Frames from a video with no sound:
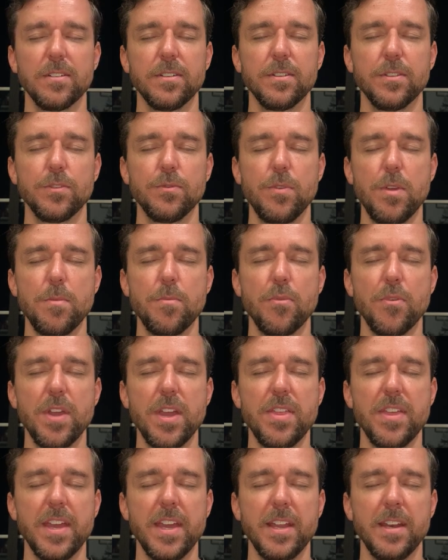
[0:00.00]
As we
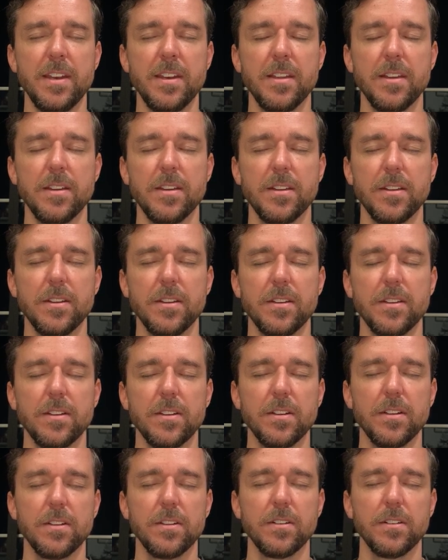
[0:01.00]
breathe in,
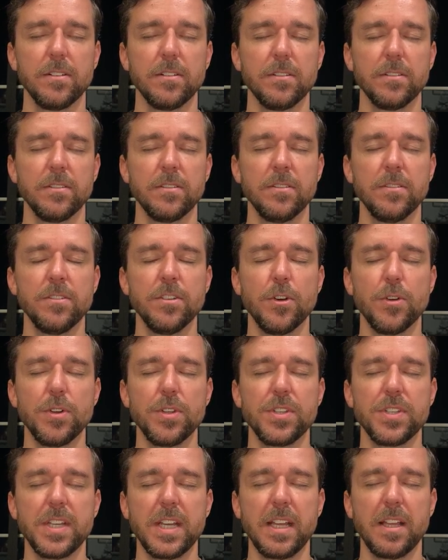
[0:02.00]

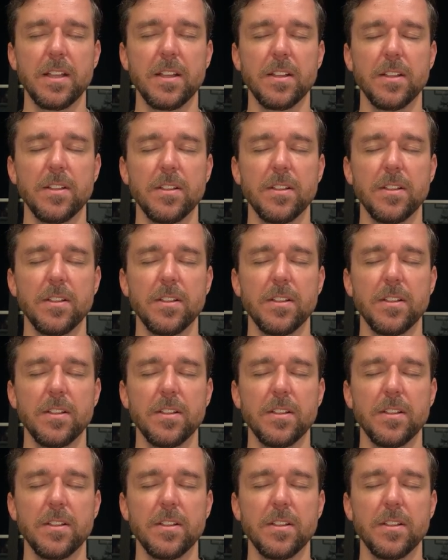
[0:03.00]
noticing